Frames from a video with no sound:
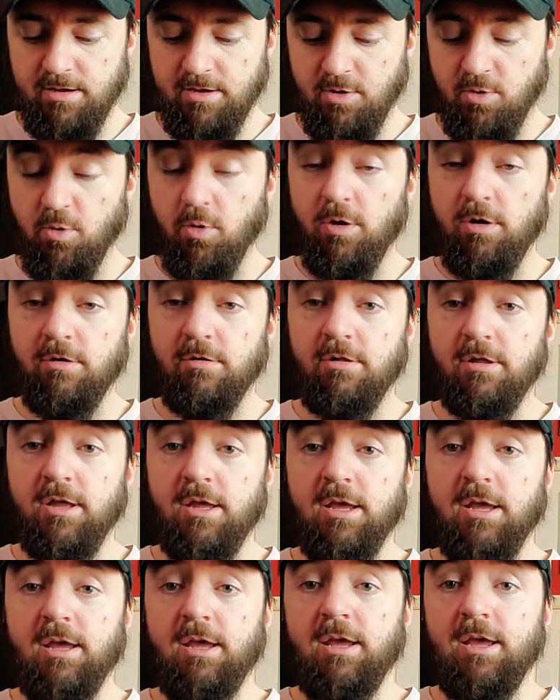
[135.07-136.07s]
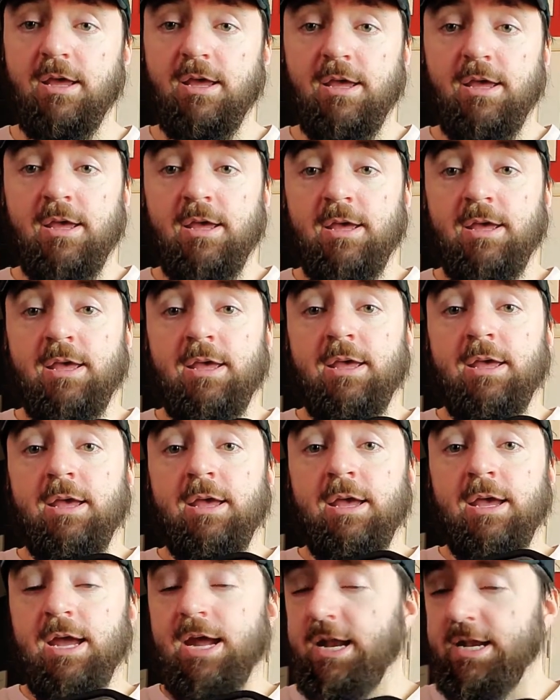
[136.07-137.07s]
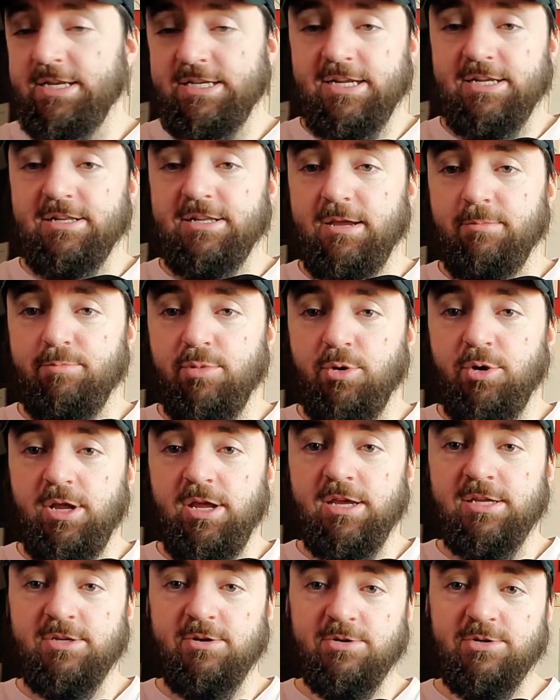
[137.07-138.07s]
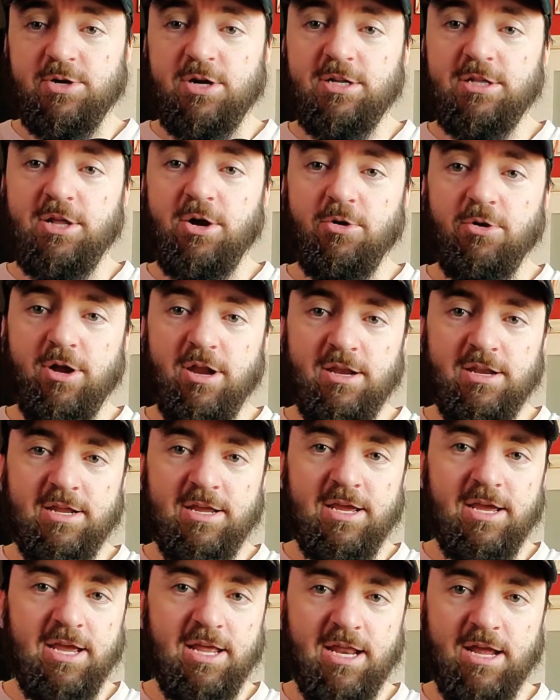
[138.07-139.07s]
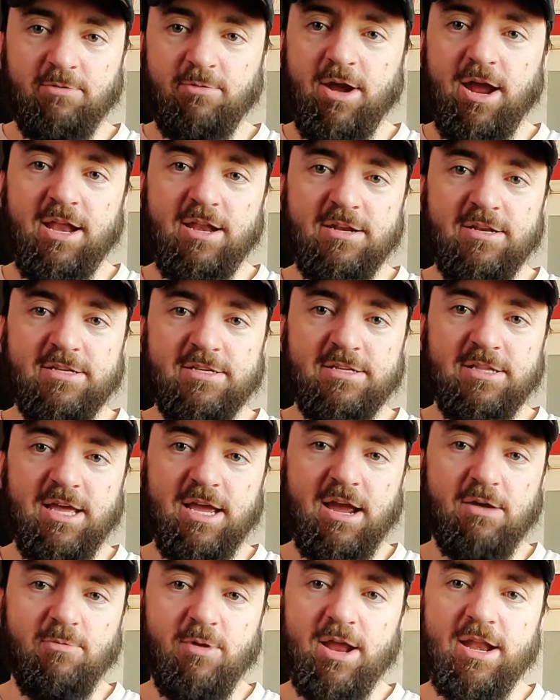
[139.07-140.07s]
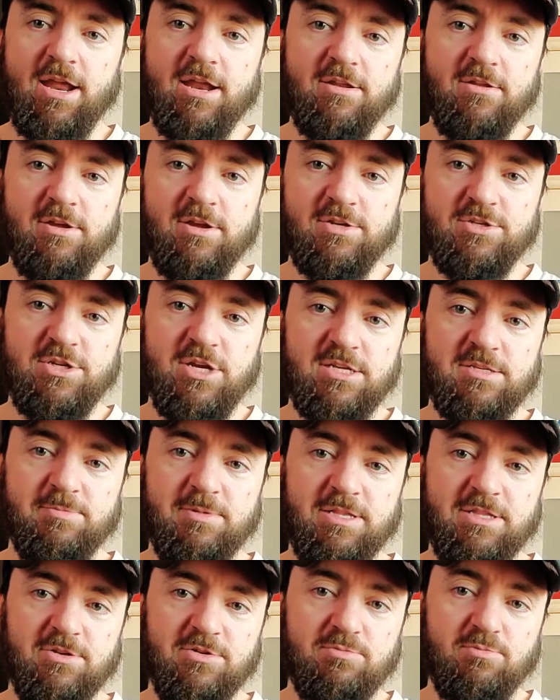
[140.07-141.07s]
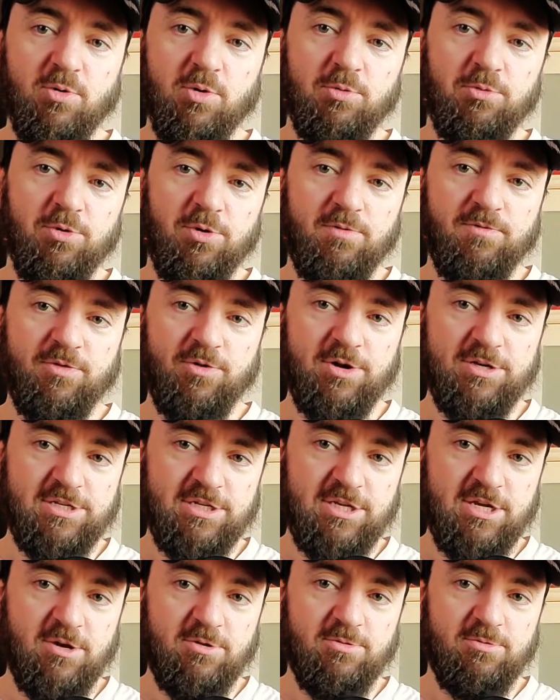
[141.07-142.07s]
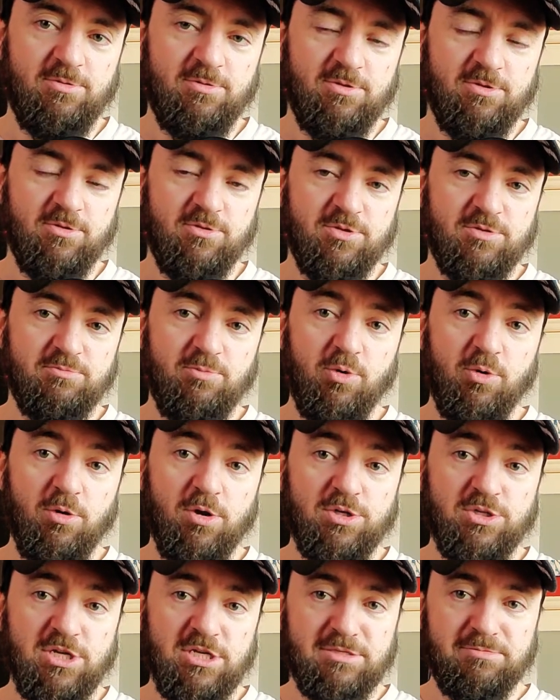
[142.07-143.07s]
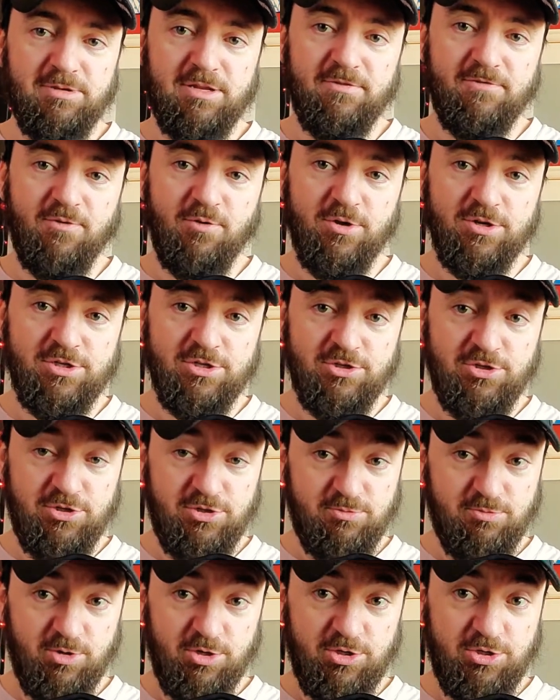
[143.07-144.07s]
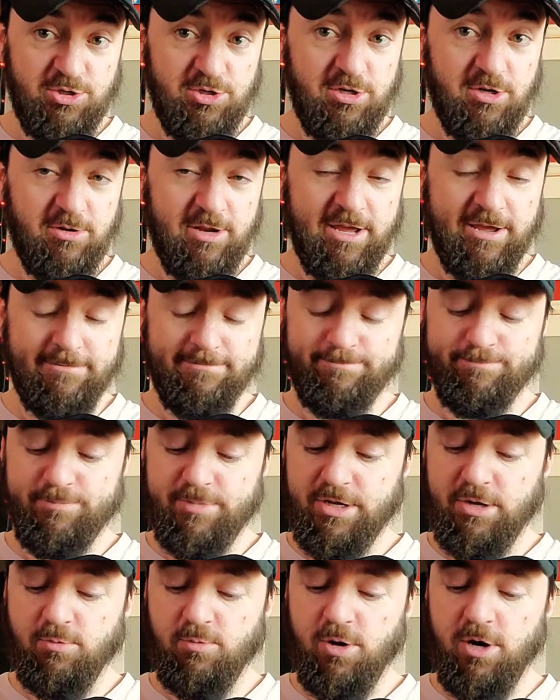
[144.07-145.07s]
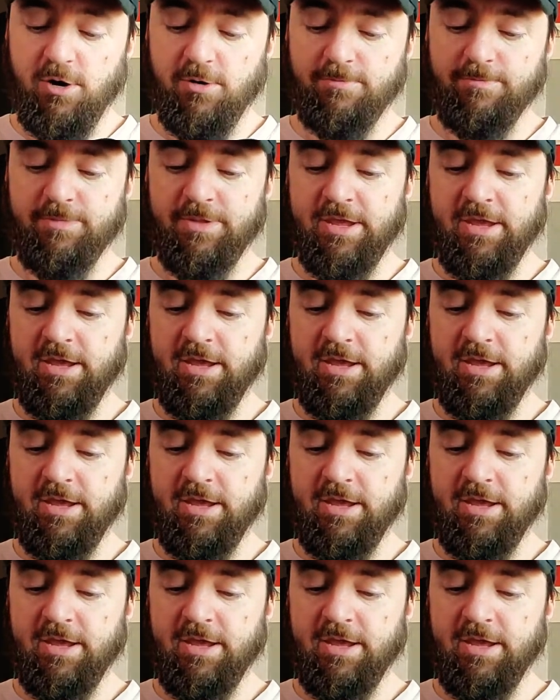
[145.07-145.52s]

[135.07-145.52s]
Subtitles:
coil, and it sounded like booty. So I was trying to lower it, and I ran out of adjustment. There's more room for it to go, or there's more adjustment for it to where it should go down, but it won't,